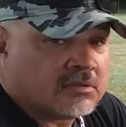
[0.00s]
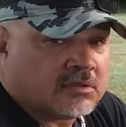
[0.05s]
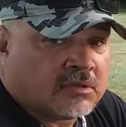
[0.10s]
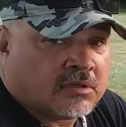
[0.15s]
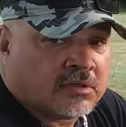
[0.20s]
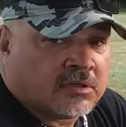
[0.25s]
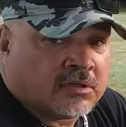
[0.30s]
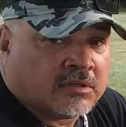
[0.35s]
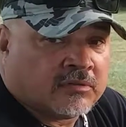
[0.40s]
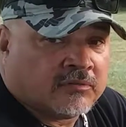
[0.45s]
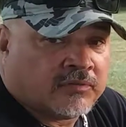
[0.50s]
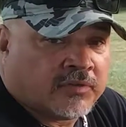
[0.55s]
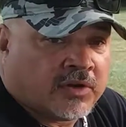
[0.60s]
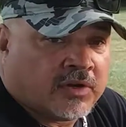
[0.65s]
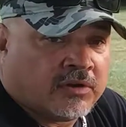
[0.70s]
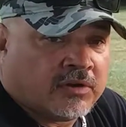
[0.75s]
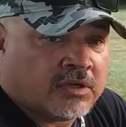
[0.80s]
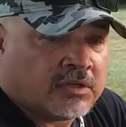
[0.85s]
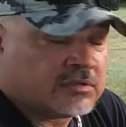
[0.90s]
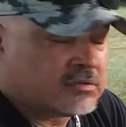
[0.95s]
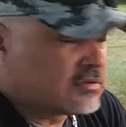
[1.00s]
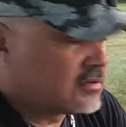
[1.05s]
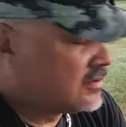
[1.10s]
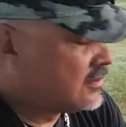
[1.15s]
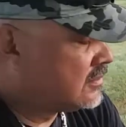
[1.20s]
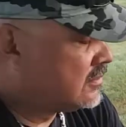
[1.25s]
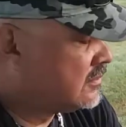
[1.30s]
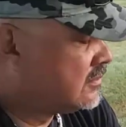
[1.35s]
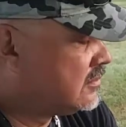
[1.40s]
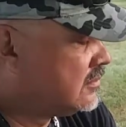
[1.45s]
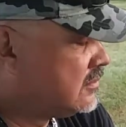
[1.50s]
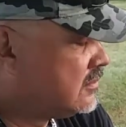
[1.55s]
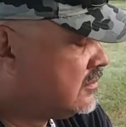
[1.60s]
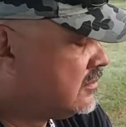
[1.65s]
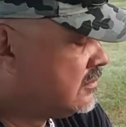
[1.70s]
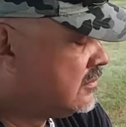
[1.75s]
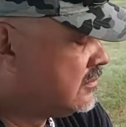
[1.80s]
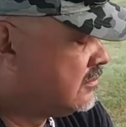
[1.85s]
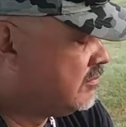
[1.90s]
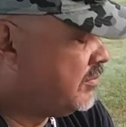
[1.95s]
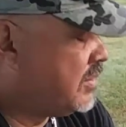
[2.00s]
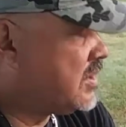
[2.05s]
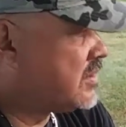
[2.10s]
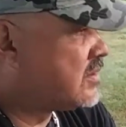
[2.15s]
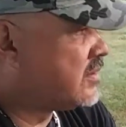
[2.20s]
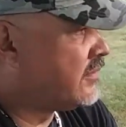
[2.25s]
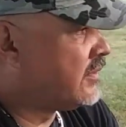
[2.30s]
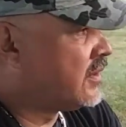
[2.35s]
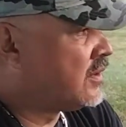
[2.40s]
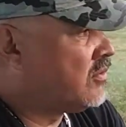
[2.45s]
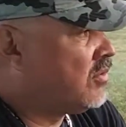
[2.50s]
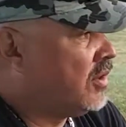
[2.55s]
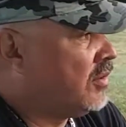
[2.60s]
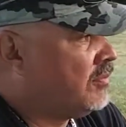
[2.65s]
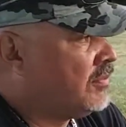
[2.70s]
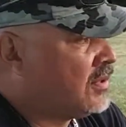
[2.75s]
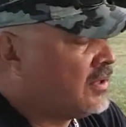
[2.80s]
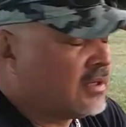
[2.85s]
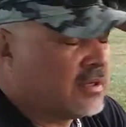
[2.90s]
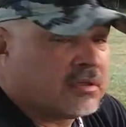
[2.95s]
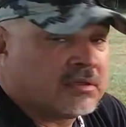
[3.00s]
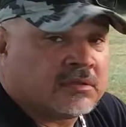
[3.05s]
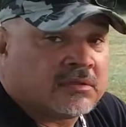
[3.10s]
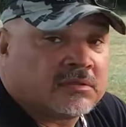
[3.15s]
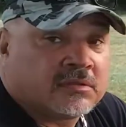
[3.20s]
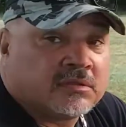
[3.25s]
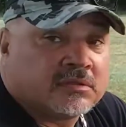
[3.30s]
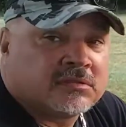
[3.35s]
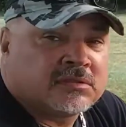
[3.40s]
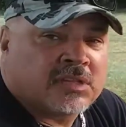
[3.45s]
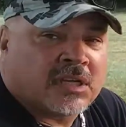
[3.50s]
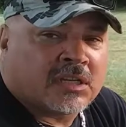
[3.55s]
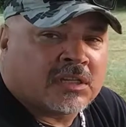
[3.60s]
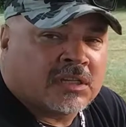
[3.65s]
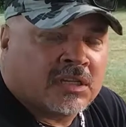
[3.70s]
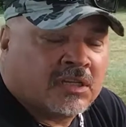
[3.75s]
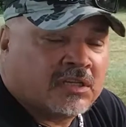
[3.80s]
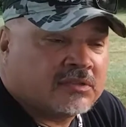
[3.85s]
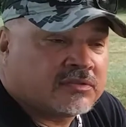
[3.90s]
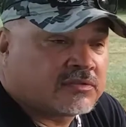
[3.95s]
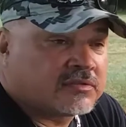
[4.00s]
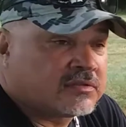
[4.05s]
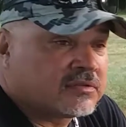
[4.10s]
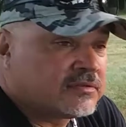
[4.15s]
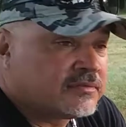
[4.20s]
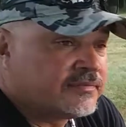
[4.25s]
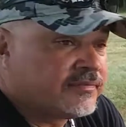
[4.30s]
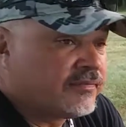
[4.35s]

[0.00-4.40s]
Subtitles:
on various pieces of equipment and techniques.